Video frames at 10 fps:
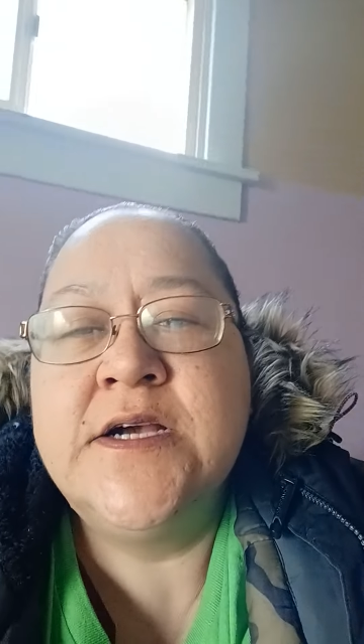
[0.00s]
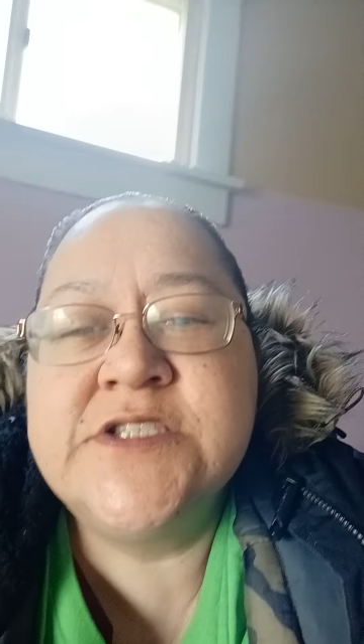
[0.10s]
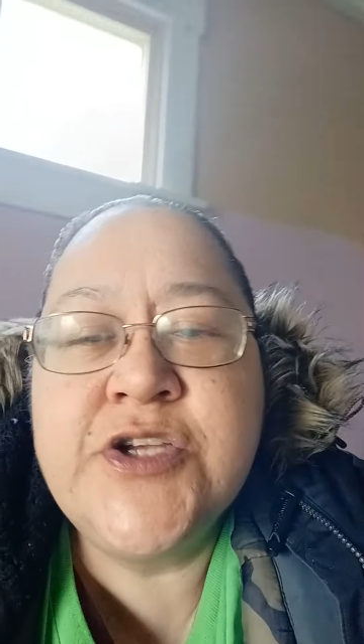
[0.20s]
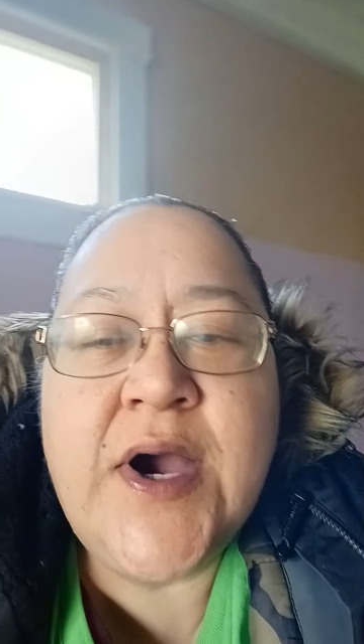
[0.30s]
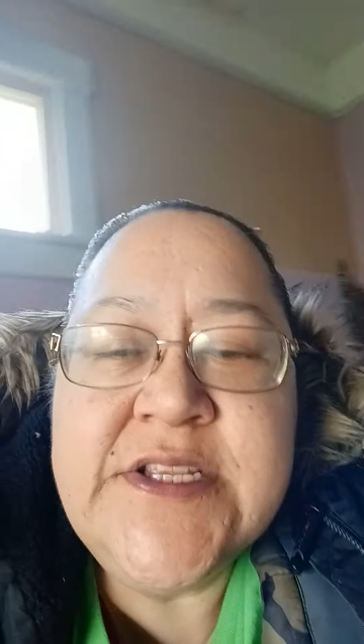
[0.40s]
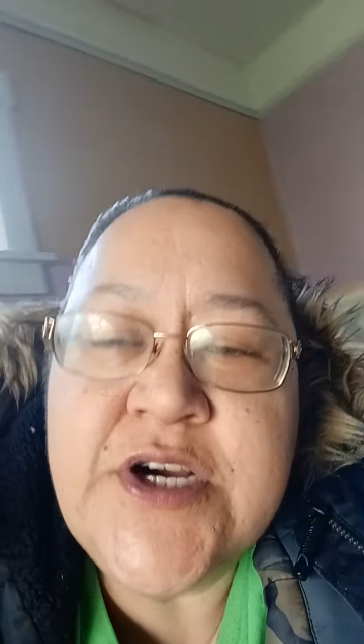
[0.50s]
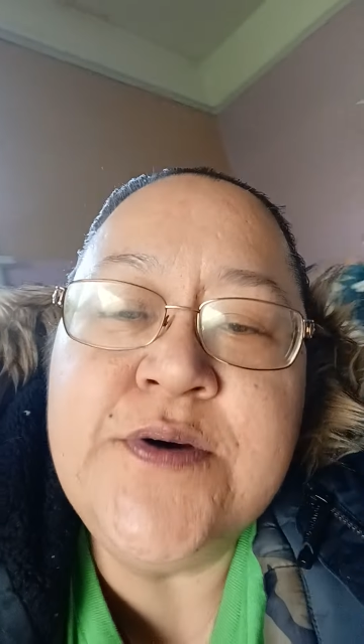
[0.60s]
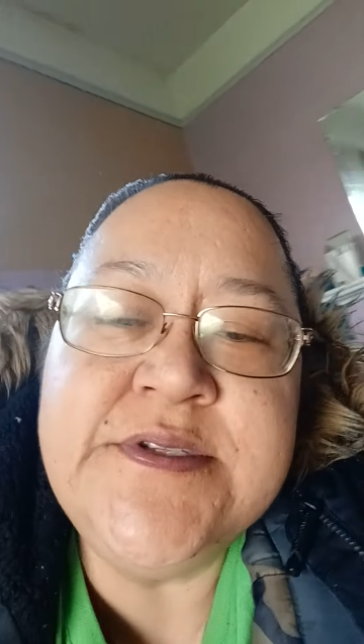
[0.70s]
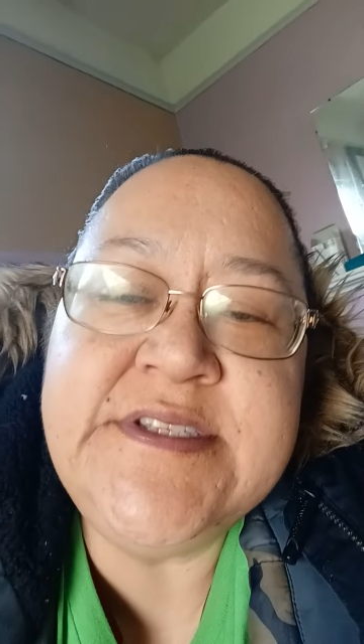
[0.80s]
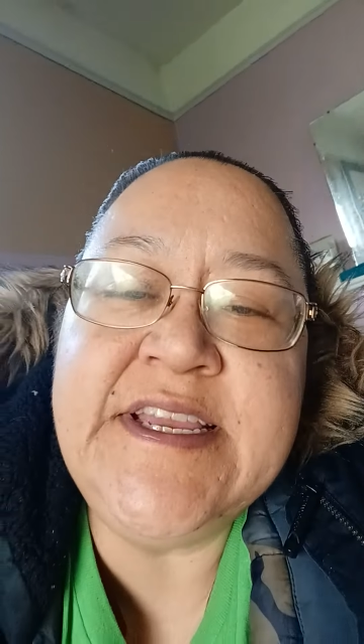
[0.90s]
so I
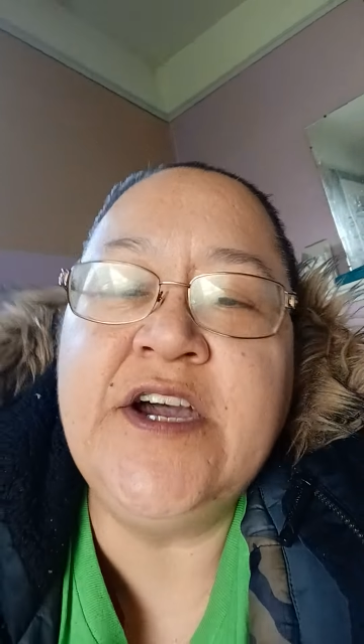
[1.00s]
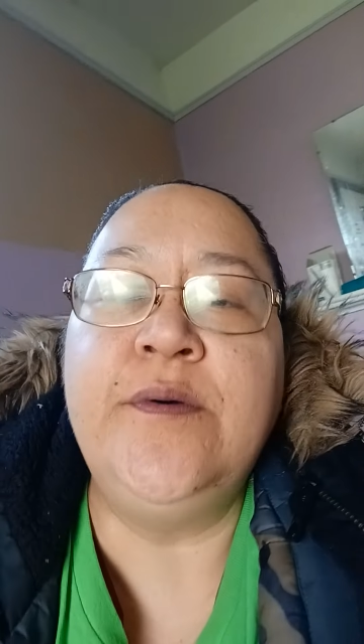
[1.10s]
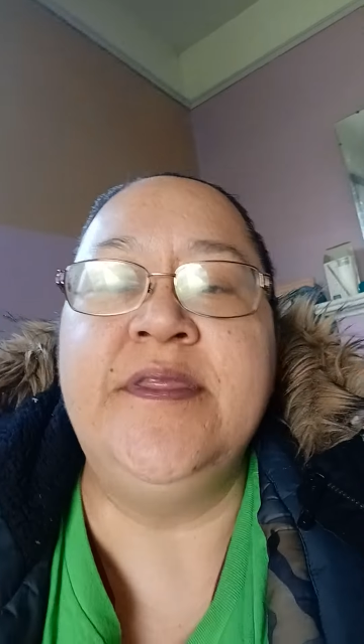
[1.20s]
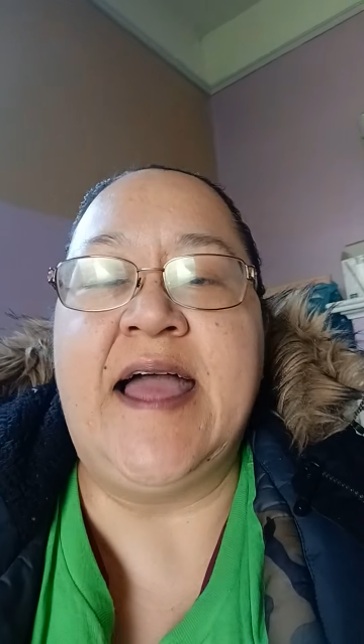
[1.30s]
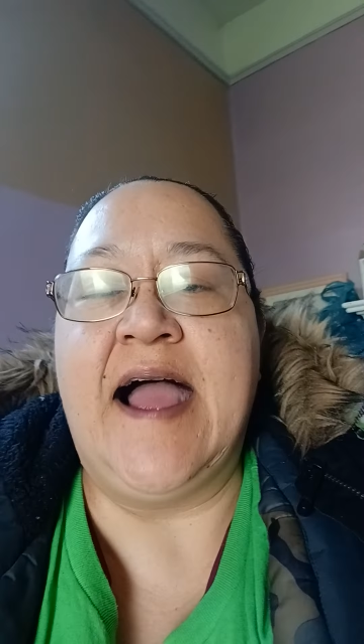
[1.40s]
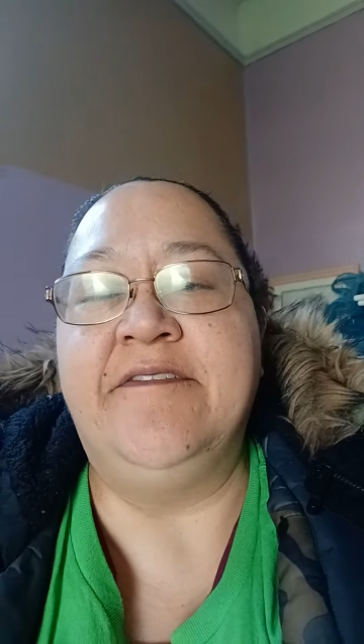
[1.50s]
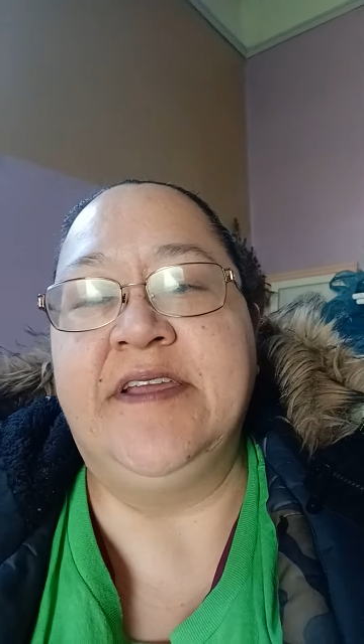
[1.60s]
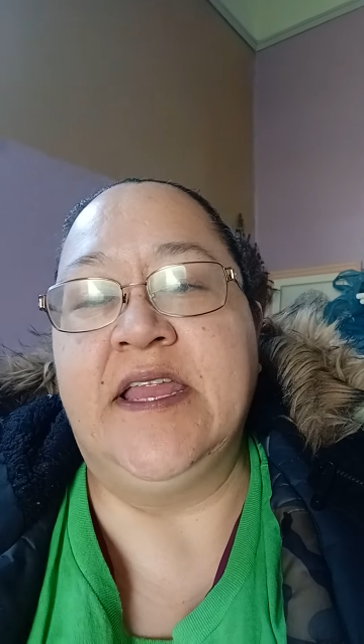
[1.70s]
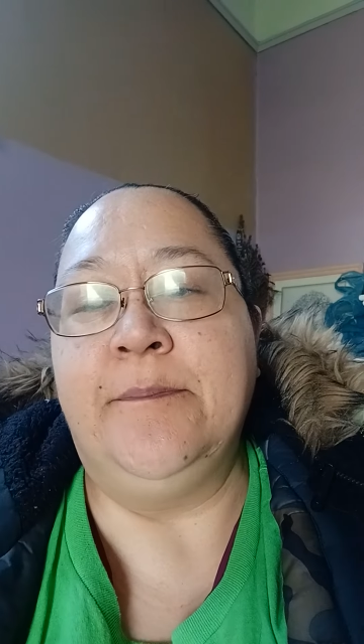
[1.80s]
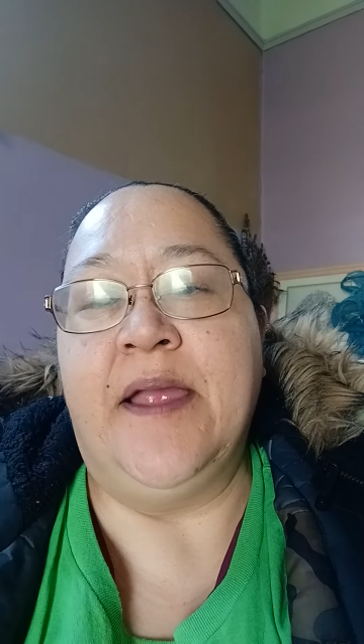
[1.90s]
don't deal with
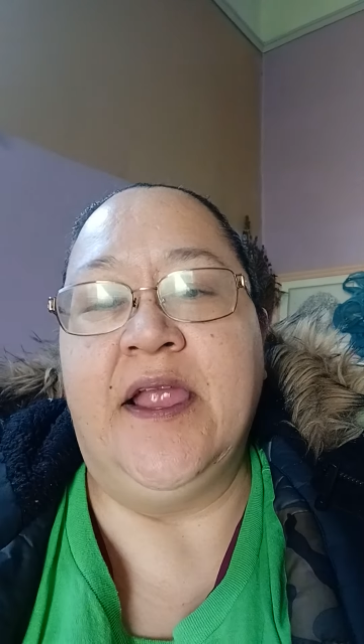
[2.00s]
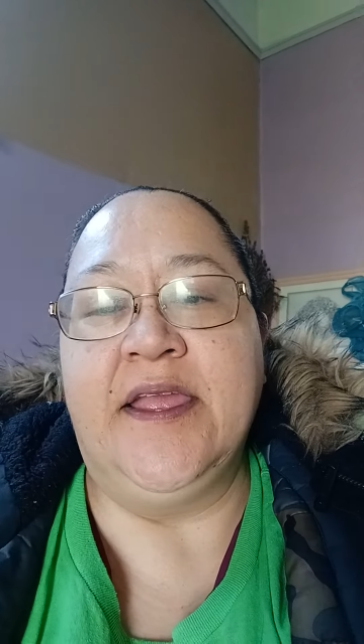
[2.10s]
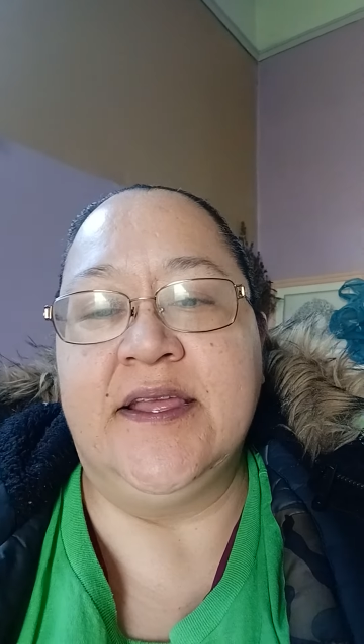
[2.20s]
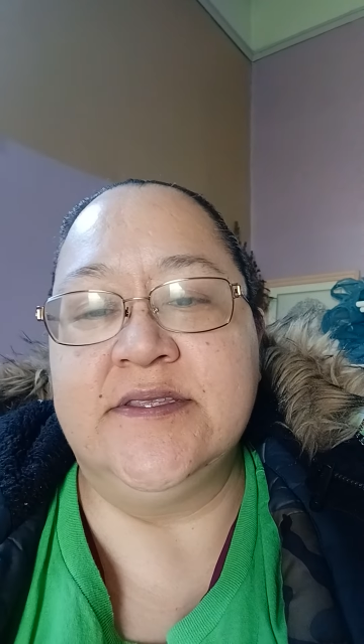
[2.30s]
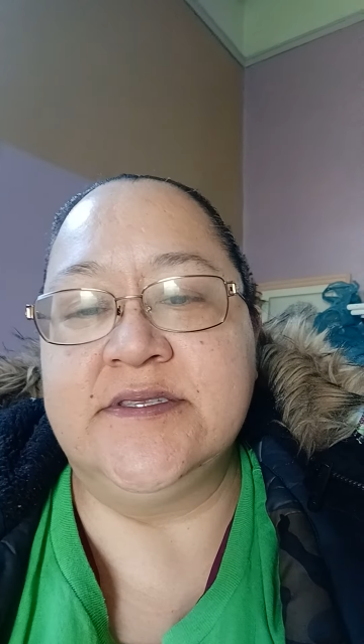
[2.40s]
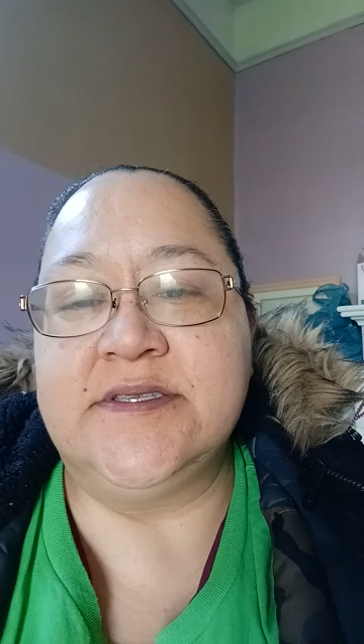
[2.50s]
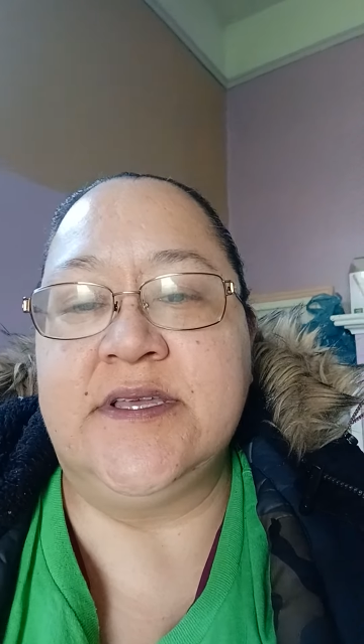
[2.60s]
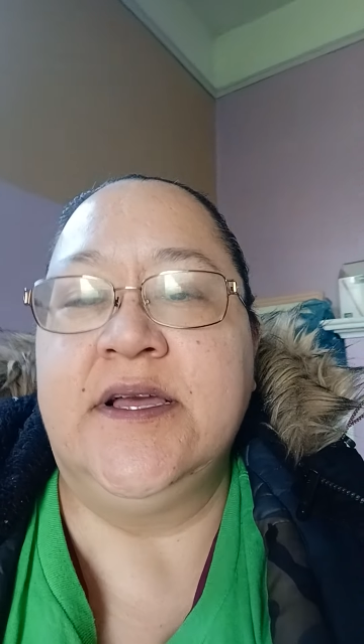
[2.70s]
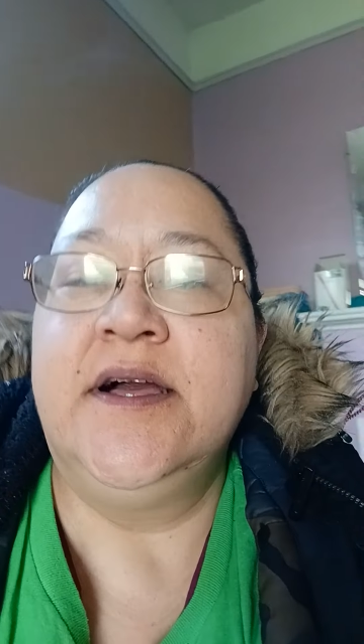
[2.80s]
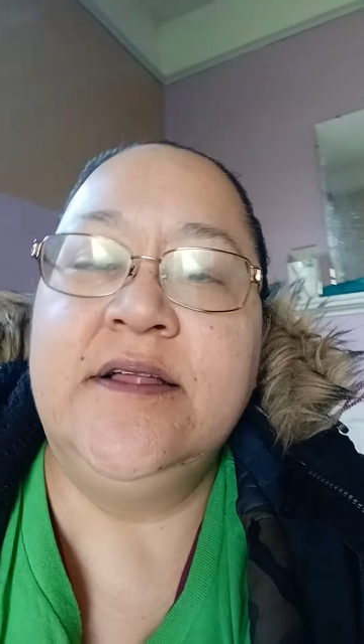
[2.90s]
African Americans
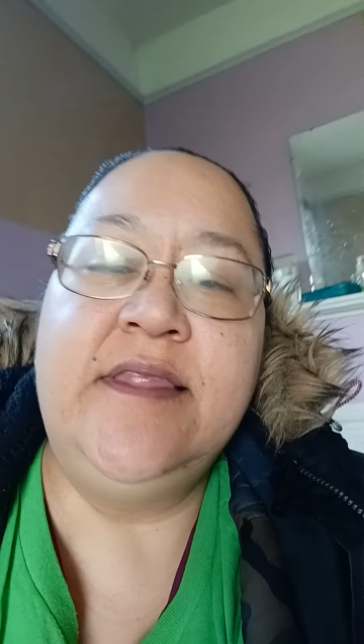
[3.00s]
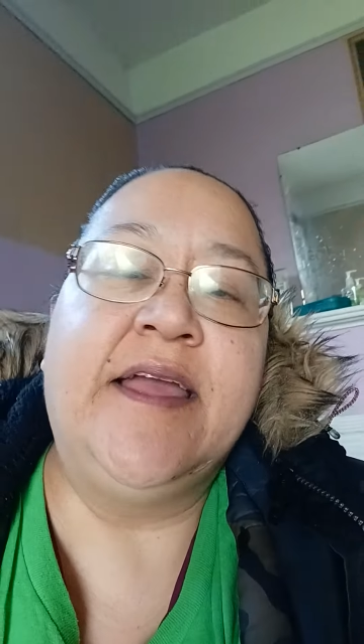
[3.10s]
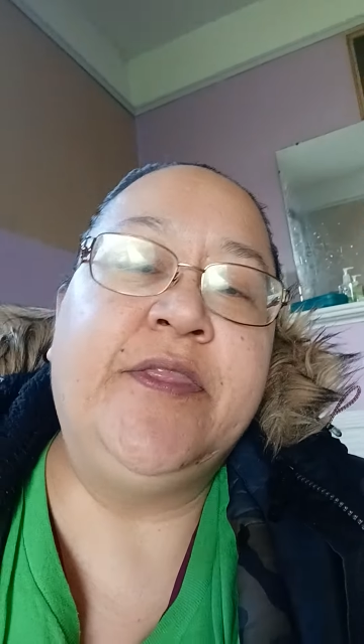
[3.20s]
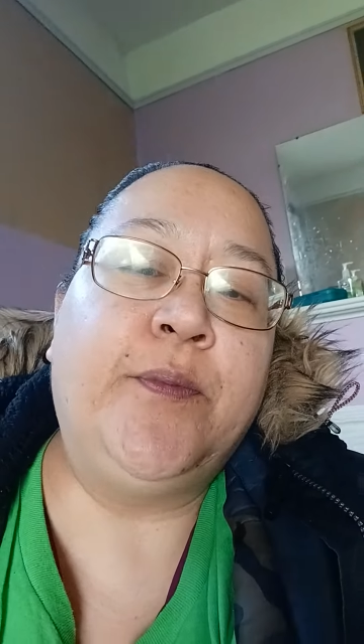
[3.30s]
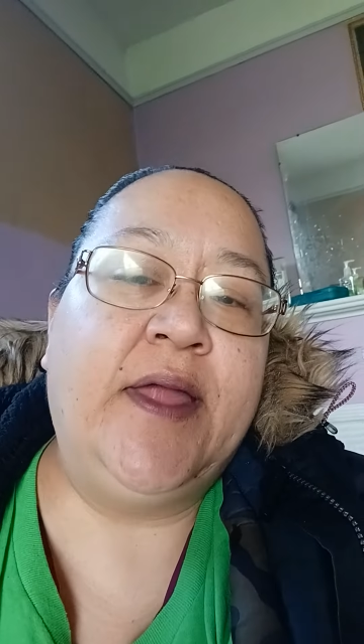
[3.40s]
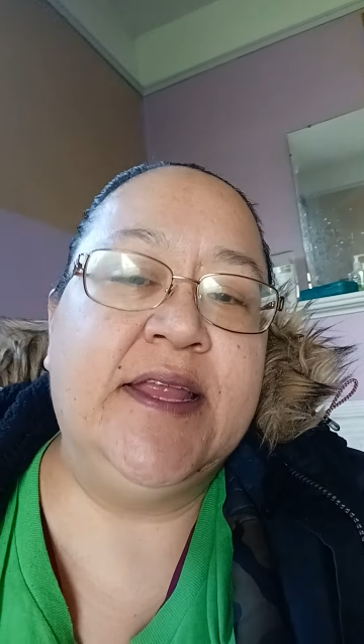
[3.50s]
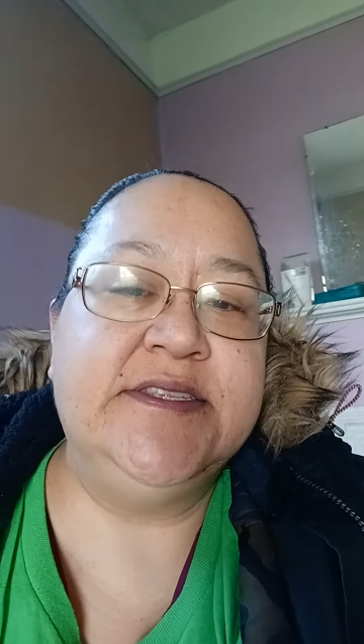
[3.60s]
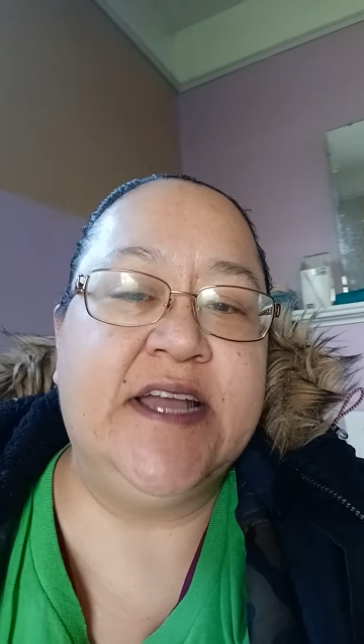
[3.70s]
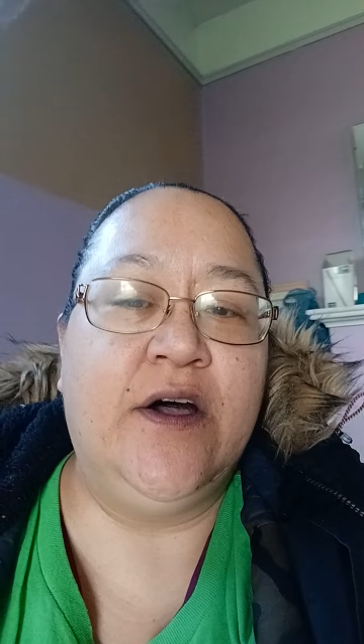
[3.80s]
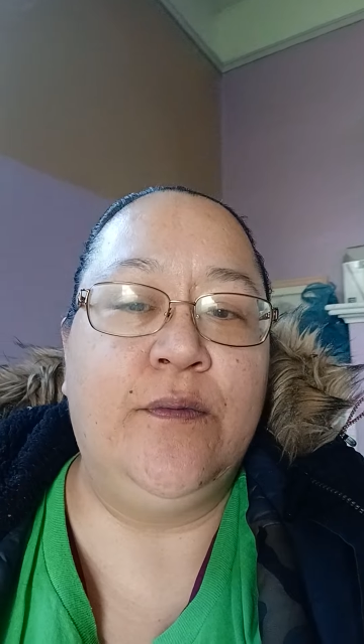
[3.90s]
like the one I
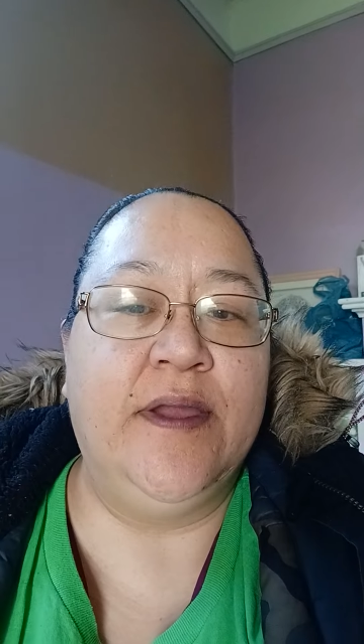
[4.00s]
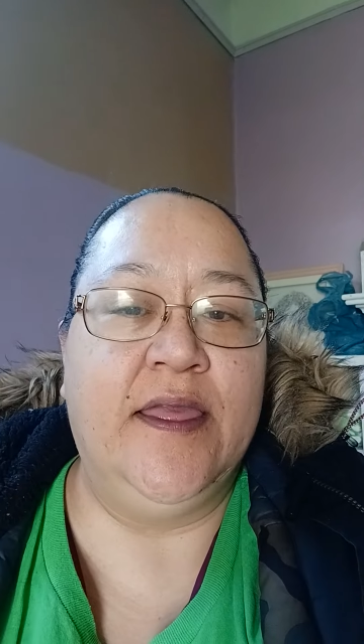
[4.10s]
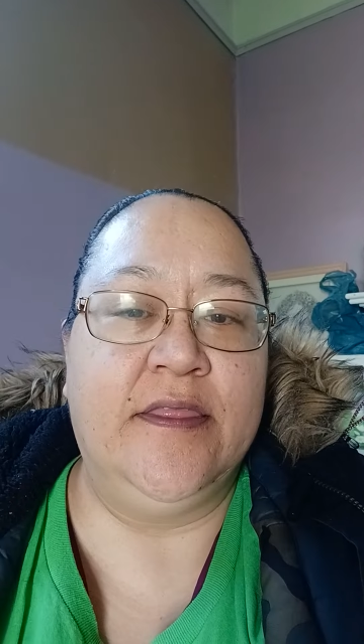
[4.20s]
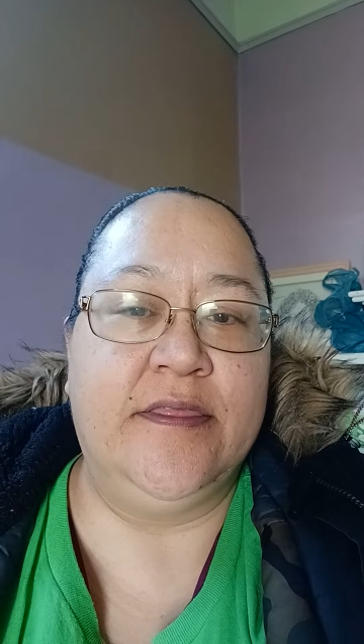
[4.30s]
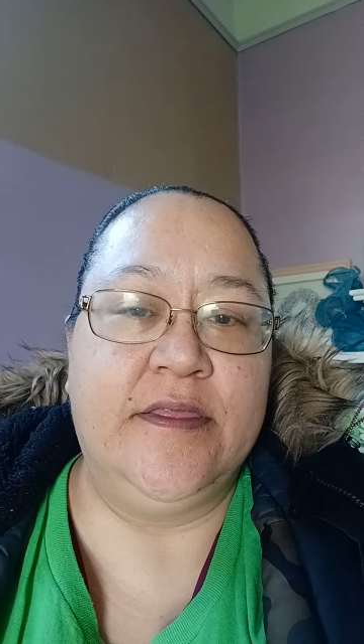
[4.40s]
dealt with